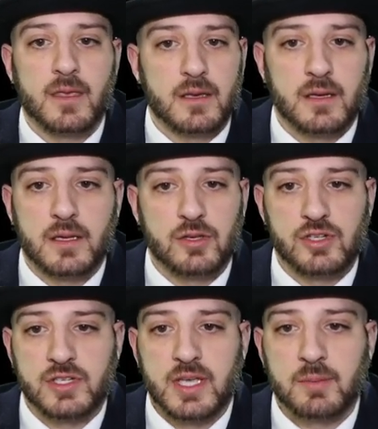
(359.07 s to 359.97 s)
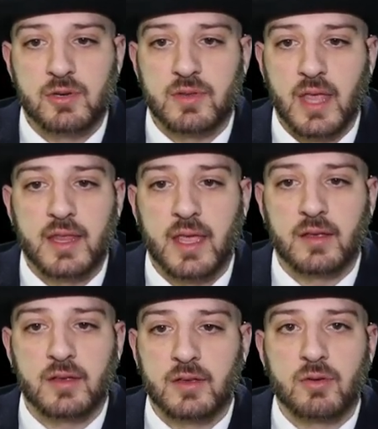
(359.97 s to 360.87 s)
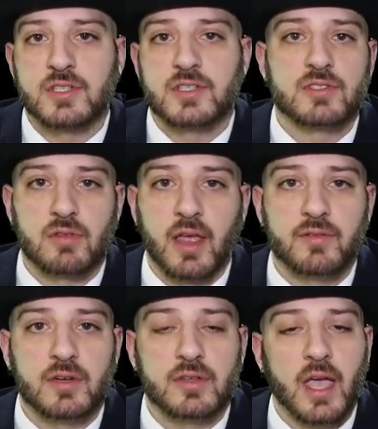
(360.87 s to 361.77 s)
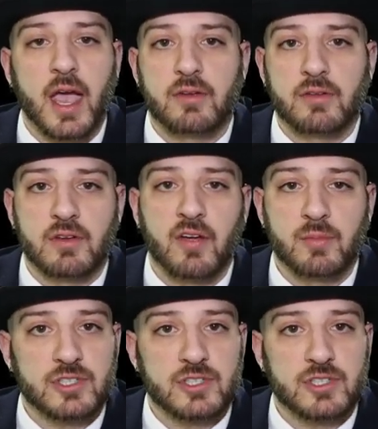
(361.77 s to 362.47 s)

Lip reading: you just keep doing that, and that increases your level. The higher your government job